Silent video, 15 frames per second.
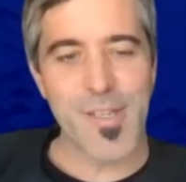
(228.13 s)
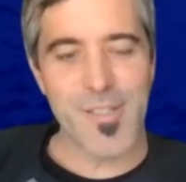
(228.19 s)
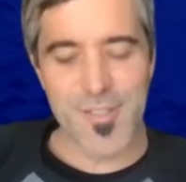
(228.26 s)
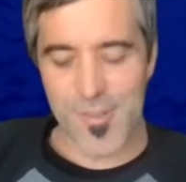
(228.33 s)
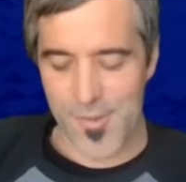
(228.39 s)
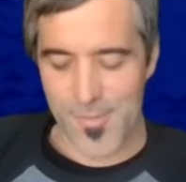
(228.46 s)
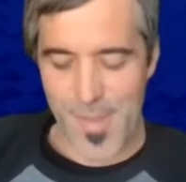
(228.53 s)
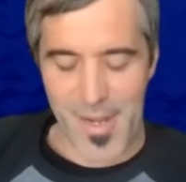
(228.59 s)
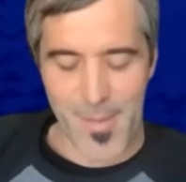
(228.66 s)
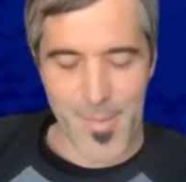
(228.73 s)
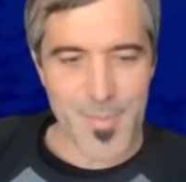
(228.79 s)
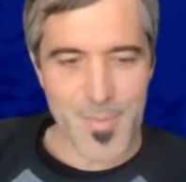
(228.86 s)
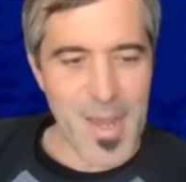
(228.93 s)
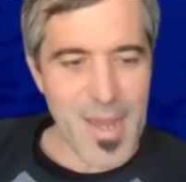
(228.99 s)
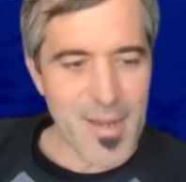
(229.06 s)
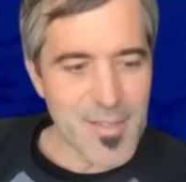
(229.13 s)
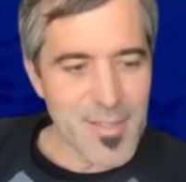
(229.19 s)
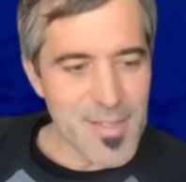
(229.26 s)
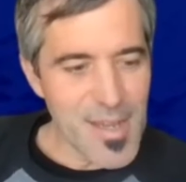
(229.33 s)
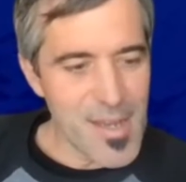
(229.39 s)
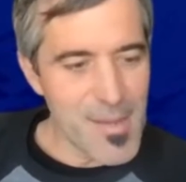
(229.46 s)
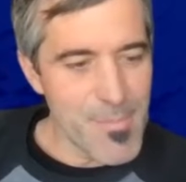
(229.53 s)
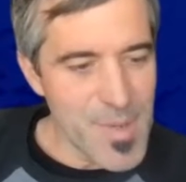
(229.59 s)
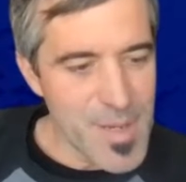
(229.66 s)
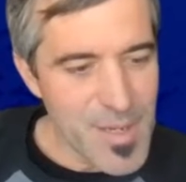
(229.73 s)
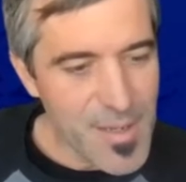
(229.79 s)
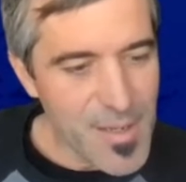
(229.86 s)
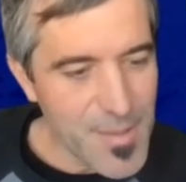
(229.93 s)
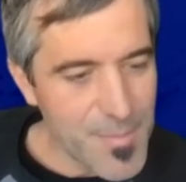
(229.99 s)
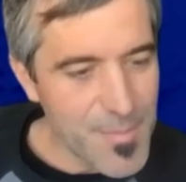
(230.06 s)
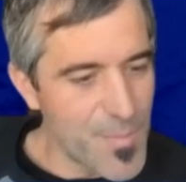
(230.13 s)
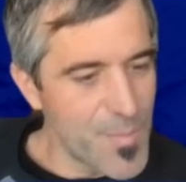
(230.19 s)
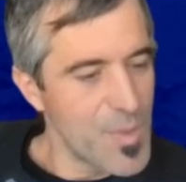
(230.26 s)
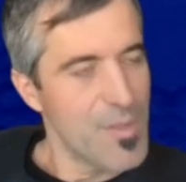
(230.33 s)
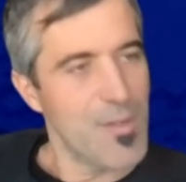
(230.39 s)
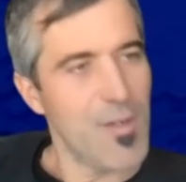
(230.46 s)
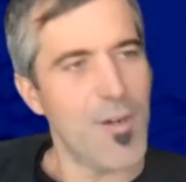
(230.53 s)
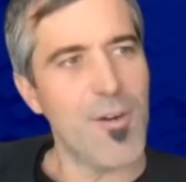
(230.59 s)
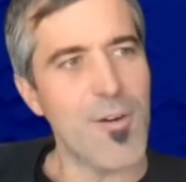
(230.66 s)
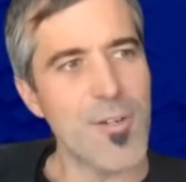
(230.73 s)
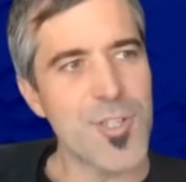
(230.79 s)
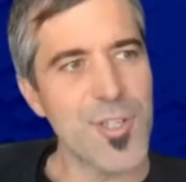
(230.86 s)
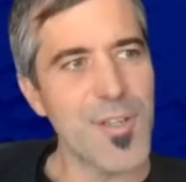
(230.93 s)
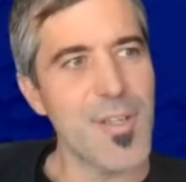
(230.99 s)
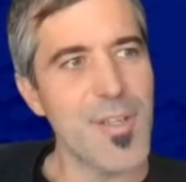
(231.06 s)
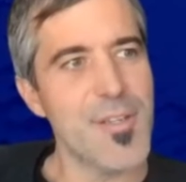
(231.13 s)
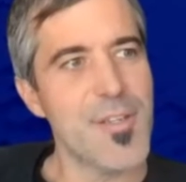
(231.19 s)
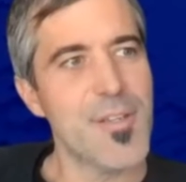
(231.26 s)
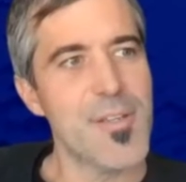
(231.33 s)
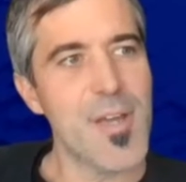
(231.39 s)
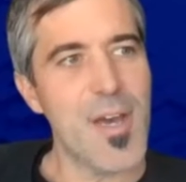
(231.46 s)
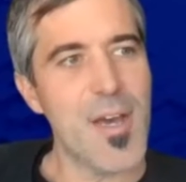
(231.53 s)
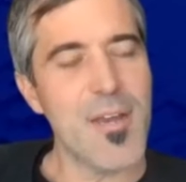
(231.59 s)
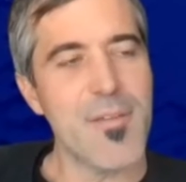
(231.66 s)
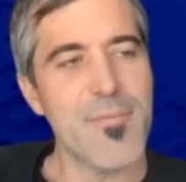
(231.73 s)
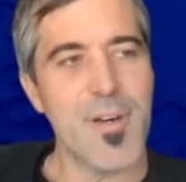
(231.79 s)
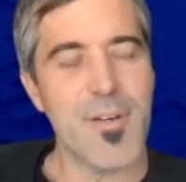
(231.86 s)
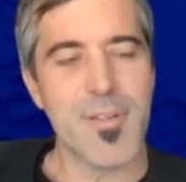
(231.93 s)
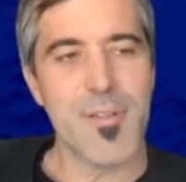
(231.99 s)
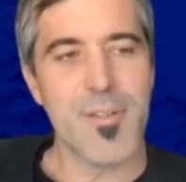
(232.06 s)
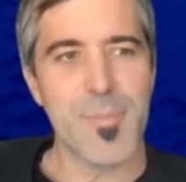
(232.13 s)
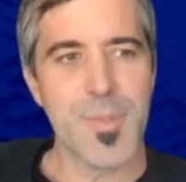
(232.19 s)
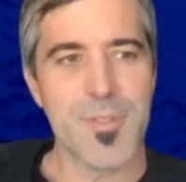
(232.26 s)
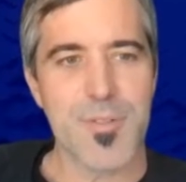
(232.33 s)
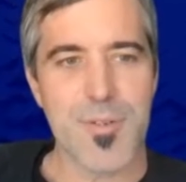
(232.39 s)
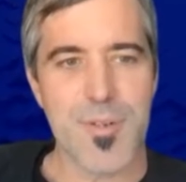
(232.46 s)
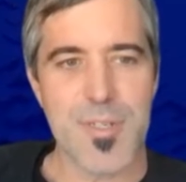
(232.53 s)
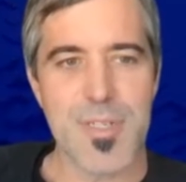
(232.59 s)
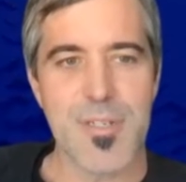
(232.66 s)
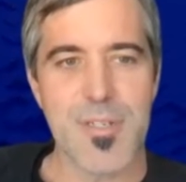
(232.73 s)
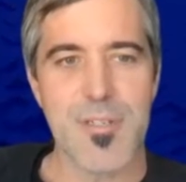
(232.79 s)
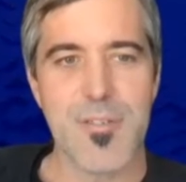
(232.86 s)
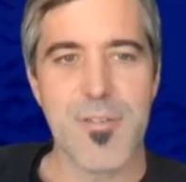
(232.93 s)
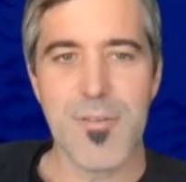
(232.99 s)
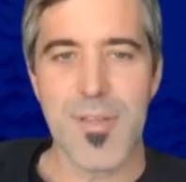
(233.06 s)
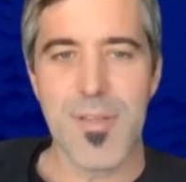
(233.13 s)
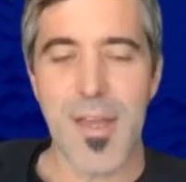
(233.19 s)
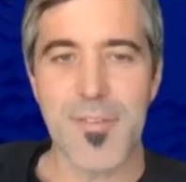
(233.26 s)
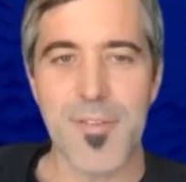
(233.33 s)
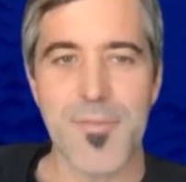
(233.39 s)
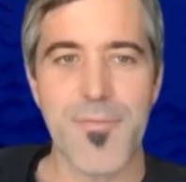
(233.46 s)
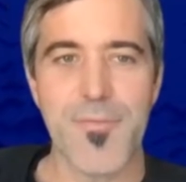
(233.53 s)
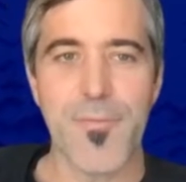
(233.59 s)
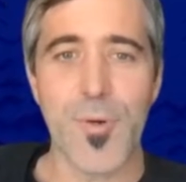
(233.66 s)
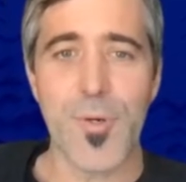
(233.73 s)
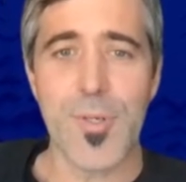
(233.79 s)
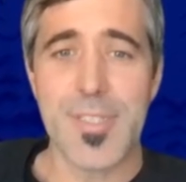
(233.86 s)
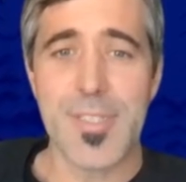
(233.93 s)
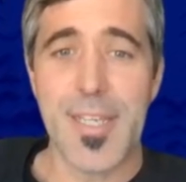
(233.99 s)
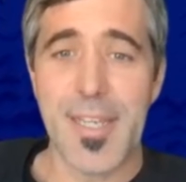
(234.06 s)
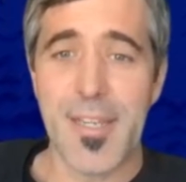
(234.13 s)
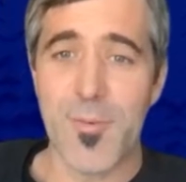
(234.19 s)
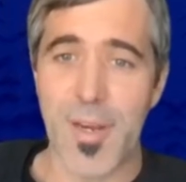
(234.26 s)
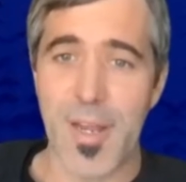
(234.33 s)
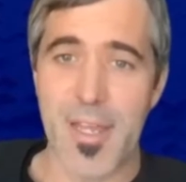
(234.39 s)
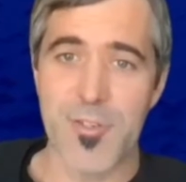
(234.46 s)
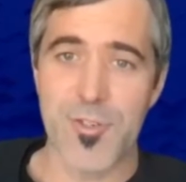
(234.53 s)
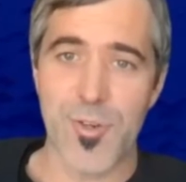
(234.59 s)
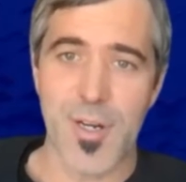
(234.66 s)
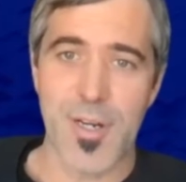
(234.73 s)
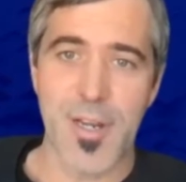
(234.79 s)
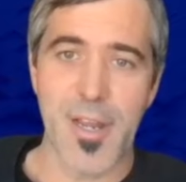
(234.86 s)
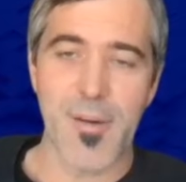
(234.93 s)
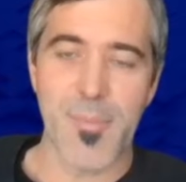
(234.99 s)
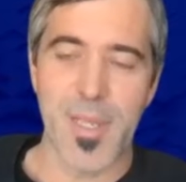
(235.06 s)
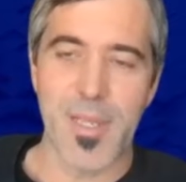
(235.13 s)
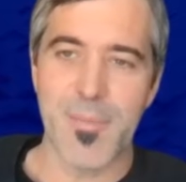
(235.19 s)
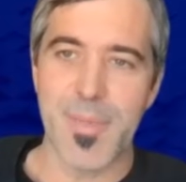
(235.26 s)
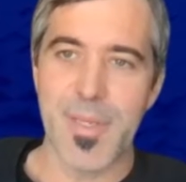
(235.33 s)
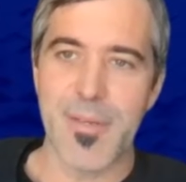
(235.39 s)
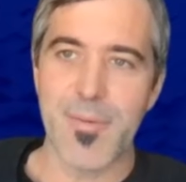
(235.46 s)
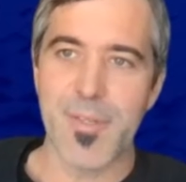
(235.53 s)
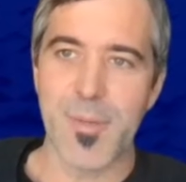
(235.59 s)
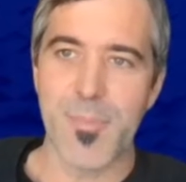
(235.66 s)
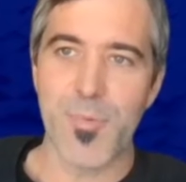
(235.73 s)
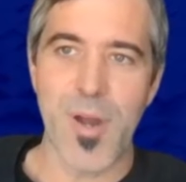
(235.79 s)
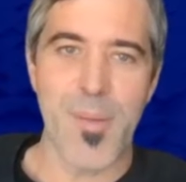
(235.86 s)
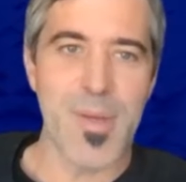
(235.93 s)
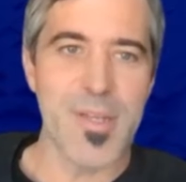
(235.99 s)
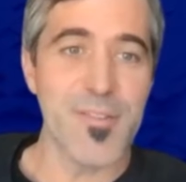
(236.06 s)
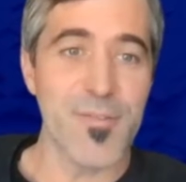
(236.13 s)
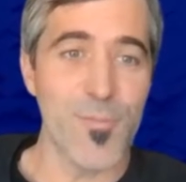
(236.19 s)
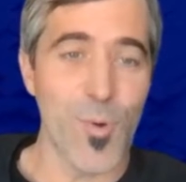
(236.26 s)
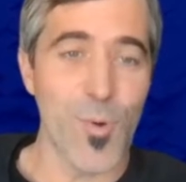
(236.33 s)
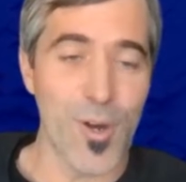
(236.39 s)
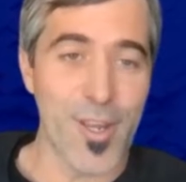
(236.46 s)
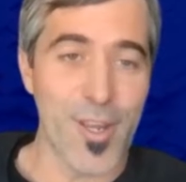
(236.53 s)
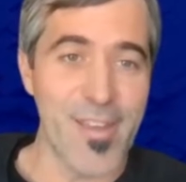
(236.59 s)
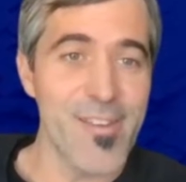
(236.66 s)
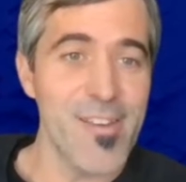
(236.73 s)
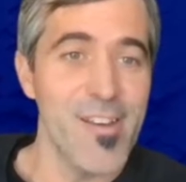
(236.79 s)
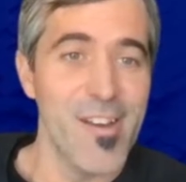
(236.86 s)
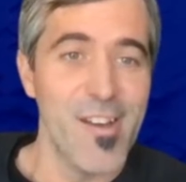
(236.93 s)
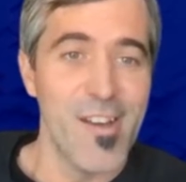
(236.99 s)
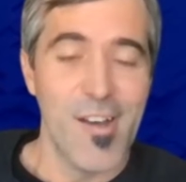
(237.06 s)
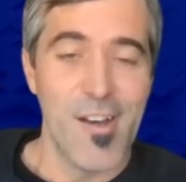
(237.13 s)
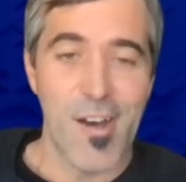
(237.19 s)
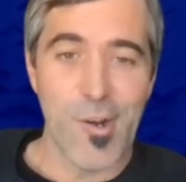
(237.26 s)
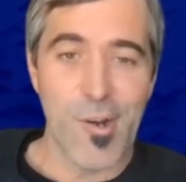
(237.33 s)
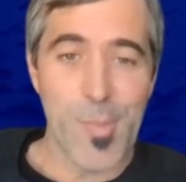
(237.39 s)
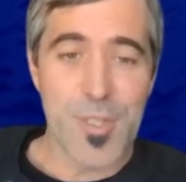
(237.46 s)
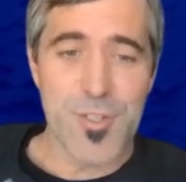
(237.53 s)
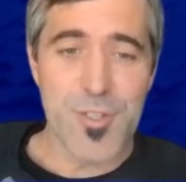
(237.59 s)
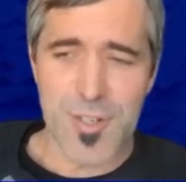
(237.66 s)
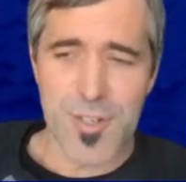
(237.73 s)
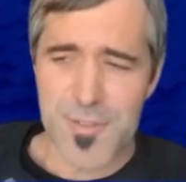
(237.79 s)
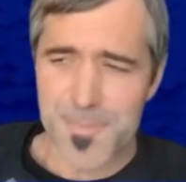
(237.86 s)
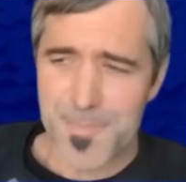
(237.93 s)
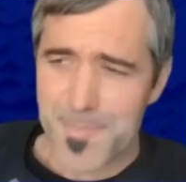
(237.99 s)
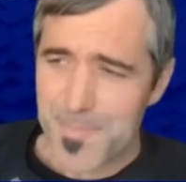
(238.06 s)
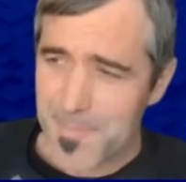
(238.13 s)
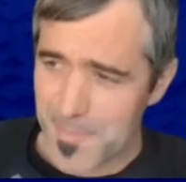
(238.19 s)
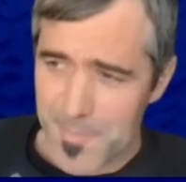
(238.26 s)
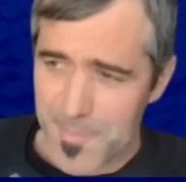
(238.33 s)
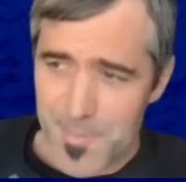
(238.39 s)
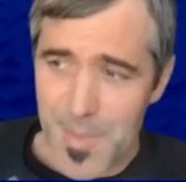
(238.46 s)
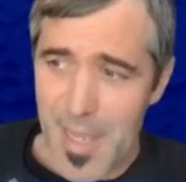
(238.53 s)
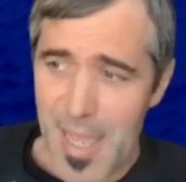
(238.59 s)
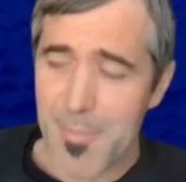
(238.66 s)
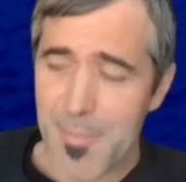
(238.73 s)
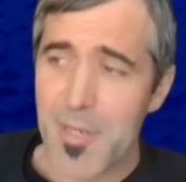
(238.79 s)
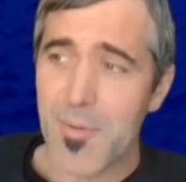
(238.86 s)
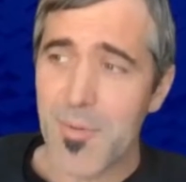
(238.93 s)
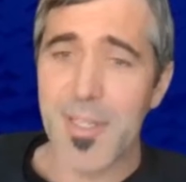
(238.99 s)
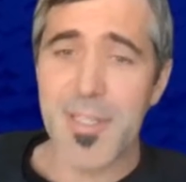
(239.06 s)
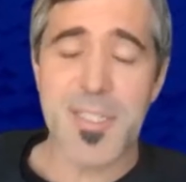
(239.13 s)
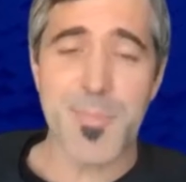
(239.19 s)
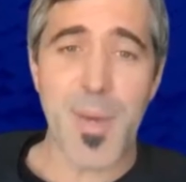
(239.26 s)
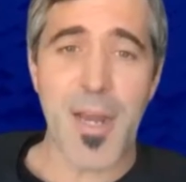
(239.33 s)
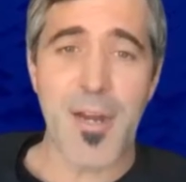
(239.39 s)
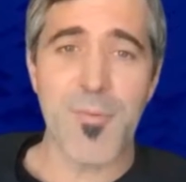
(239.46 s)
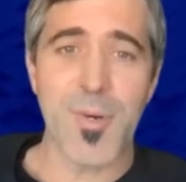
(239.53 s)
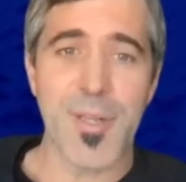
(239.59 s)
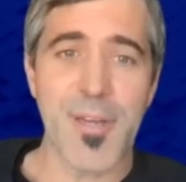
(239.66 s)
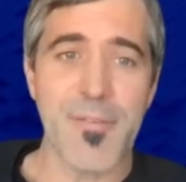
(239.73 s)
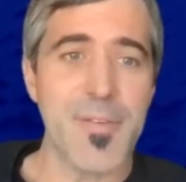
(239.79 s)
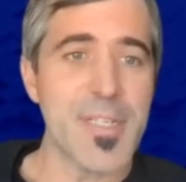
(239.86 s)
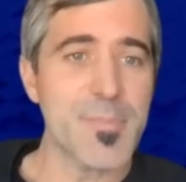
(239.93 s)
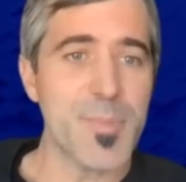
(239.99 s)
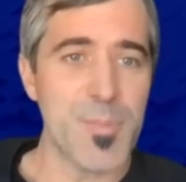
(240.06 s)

So my name is Max. I'm originally got involved in open source in 2014 when I joined Airbnb with the premise of working on open source. I'd been really inspired working at Facebook